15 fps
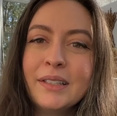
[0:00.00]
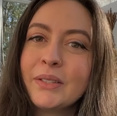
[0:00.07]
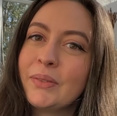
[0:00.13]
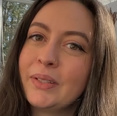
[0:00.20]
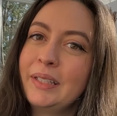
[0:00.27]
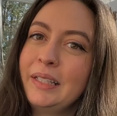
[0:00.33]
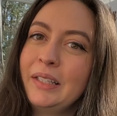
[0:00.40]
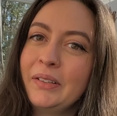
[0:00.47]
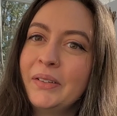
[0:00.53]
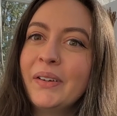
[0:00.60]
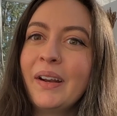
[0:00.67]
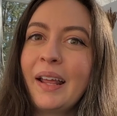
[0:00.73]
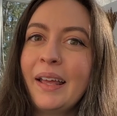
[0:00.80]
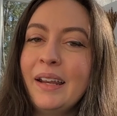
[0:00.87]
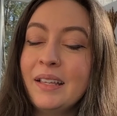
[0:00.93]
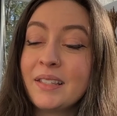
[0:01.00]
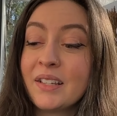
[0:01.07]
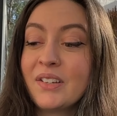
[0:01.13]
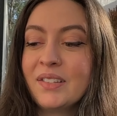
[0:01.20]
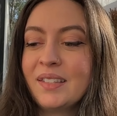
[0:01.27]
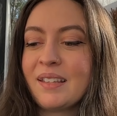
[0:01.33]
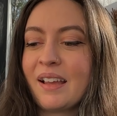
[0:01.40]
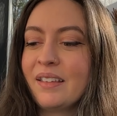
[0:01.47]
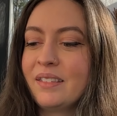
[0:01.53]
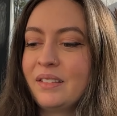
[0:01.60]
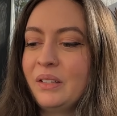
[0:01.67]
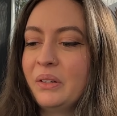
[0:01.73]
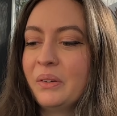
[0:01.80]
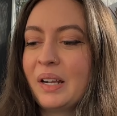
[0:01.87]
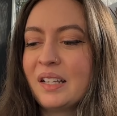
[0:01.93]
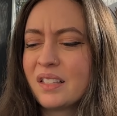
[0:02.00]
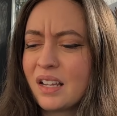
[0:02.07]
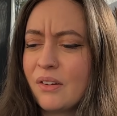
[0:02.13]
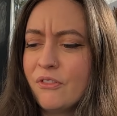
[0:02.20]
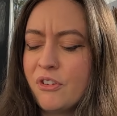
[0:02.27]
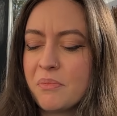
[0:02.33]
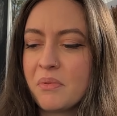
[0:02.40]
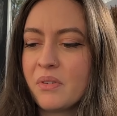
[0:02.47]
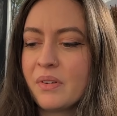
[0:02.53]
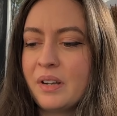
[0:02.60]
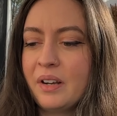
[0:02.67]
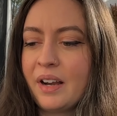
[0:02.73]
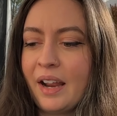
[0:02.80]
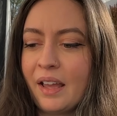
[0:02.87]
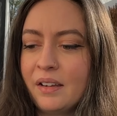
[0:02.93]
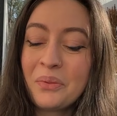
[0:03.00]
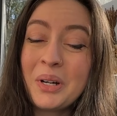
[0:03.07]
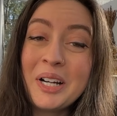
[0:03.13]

It's really cute and it's a good size too, and it's comfortable in your hand.